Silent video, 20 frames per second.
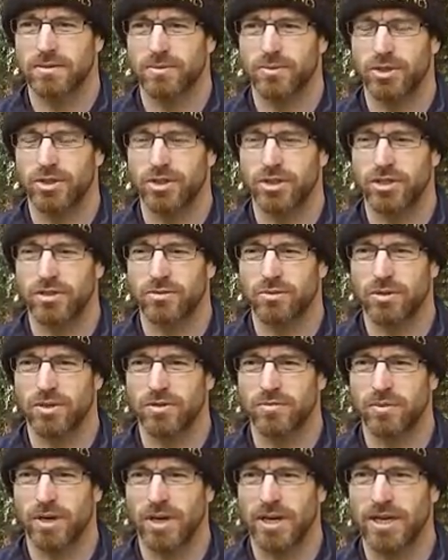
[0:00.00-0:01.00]
which is
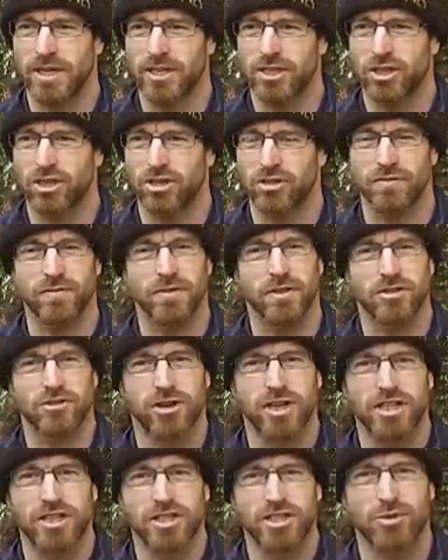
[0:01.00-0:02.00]
one of my eternal
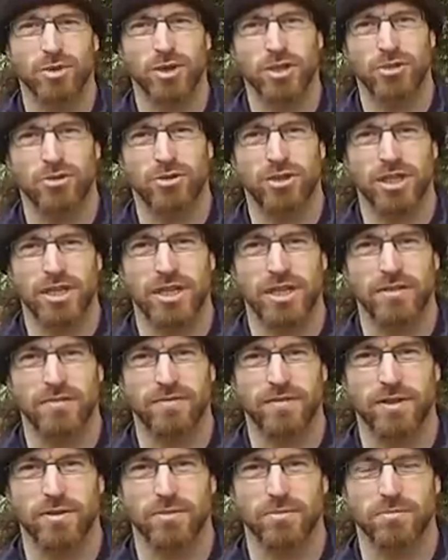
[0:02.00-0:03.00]
frustrations when you see
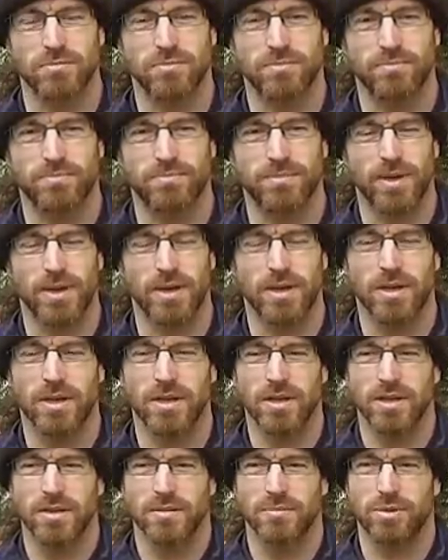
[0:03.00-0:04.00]
film
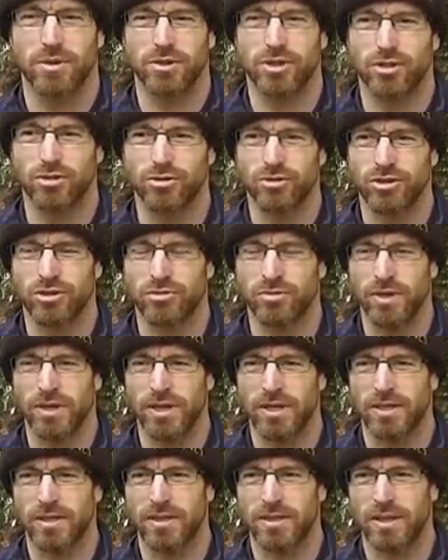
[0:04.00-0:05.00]
produced
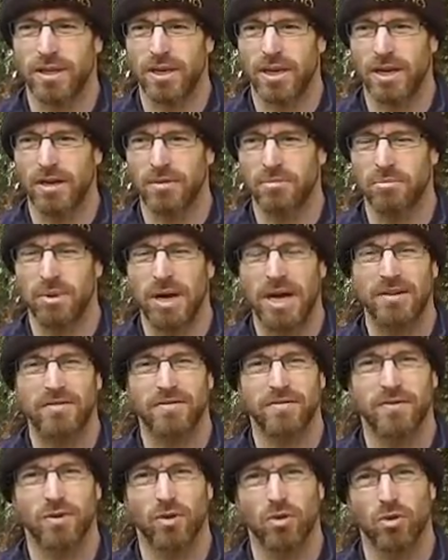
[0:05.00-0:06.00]
with bad
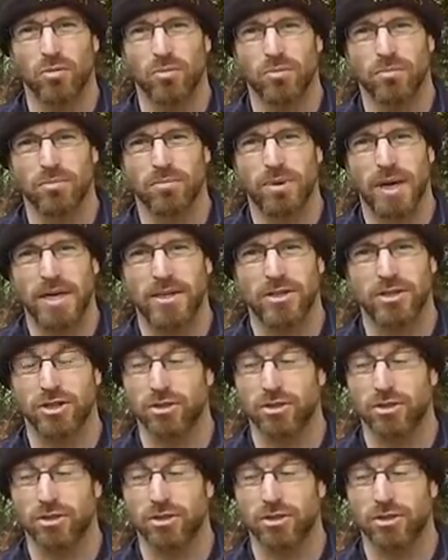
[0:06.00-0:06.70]
form, bad